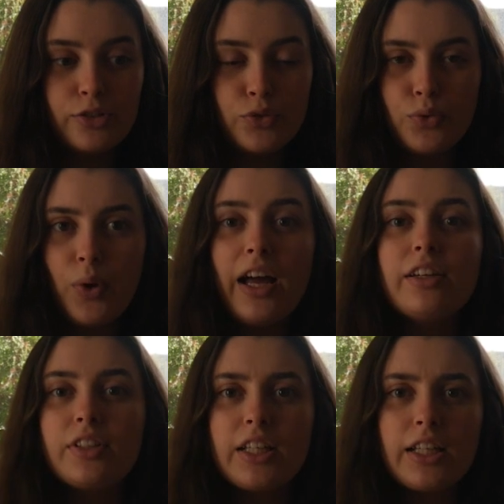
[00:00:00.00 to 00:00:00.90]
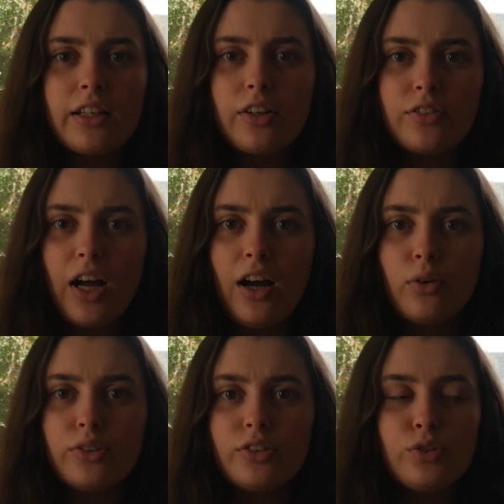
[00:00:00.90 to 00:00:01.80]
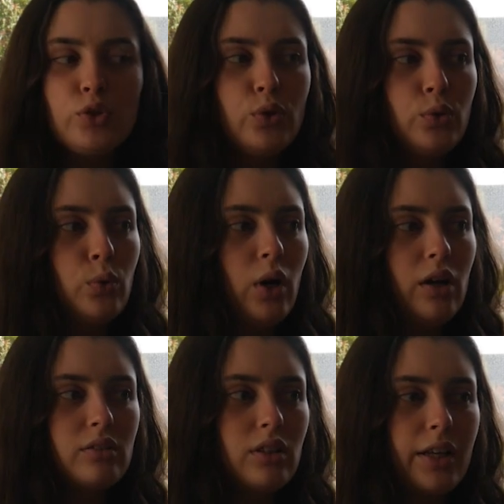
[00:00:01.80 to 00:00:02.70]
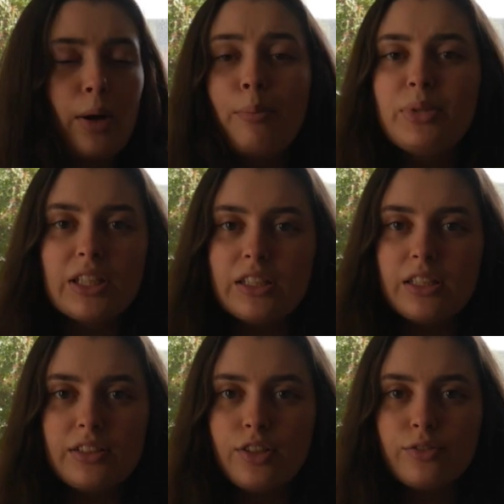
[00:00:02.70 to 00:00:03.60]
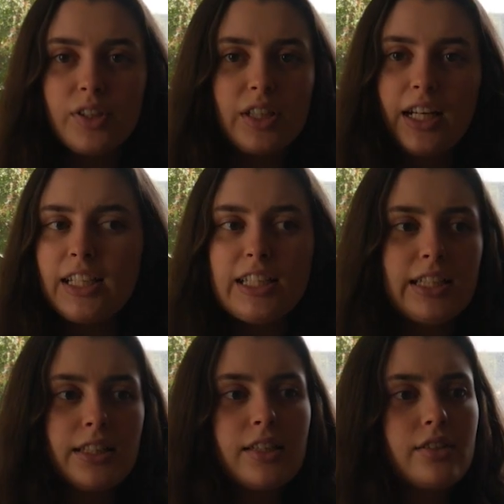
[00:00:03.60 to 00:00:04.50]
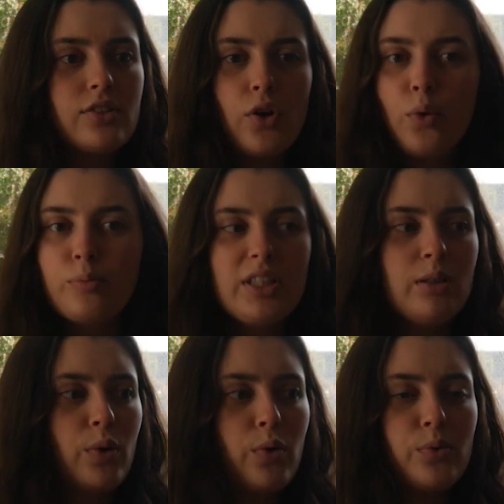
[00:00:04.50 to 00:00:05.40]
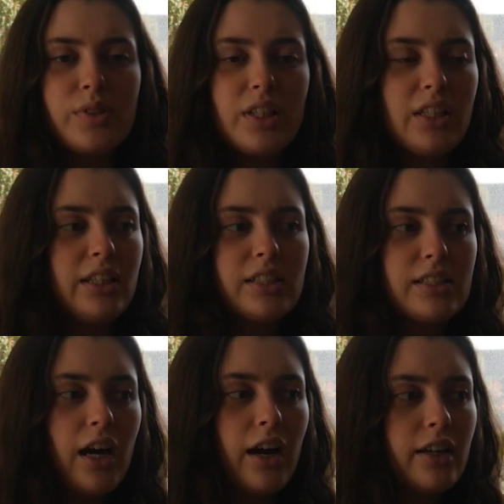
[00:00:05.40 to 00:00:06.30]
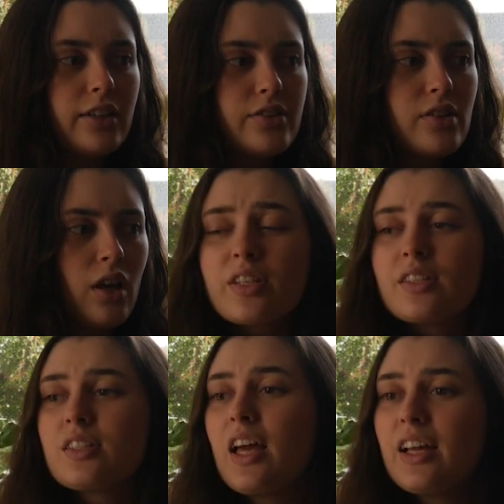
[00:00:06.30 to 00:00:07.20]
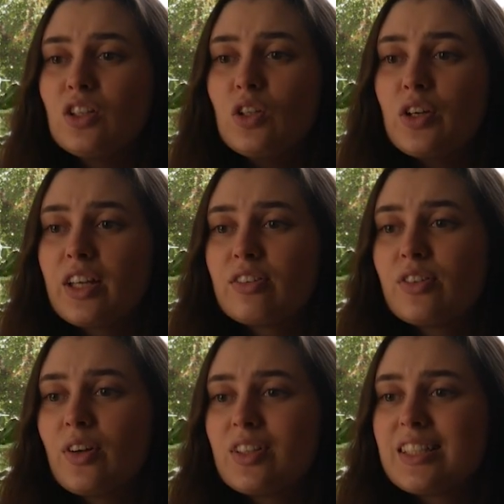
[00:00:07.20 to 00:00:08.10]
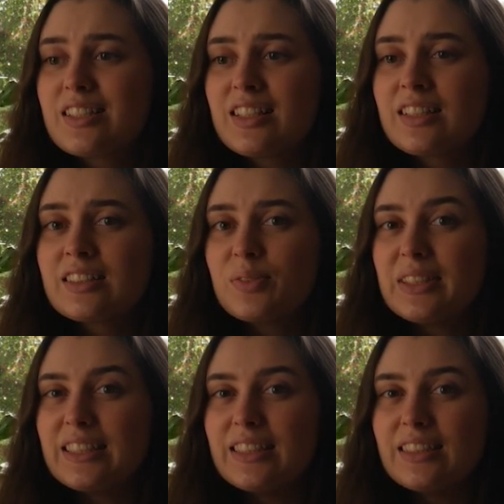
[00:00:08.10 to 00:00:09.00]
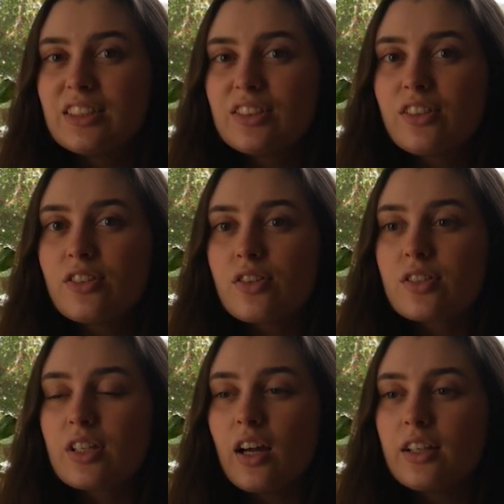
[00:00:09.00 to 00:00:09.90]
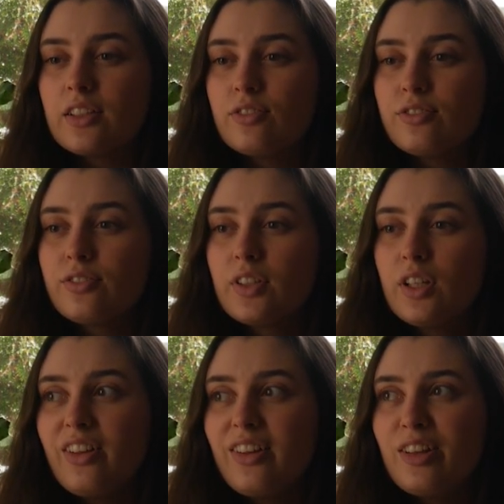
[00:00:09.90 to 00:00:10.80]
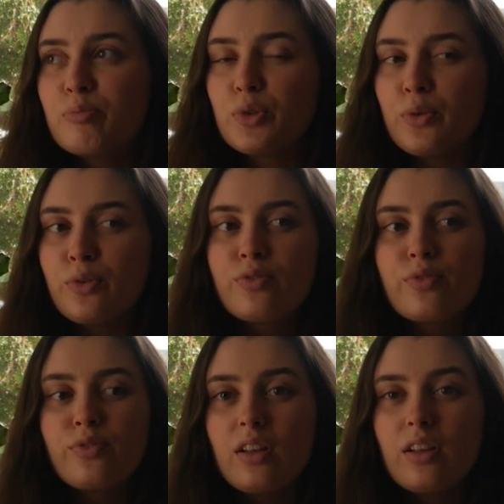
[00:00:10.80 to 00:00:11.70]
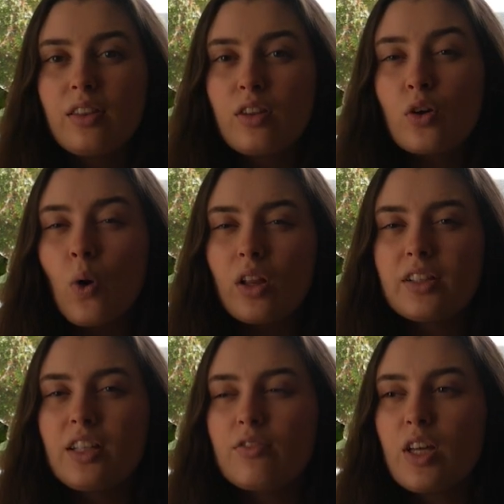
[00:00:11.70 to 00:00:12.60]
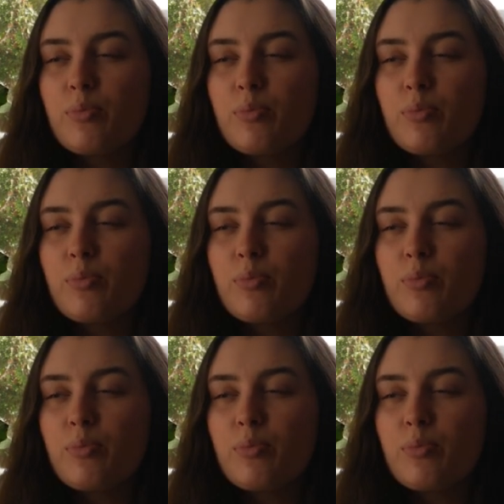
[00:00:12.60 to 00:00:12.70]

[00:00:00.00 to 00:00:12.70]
driving around to like a billion different Ikeas, Home Depots, Canadian Tires, just like looking for all these things we need to just mm. kind of improve the quality of the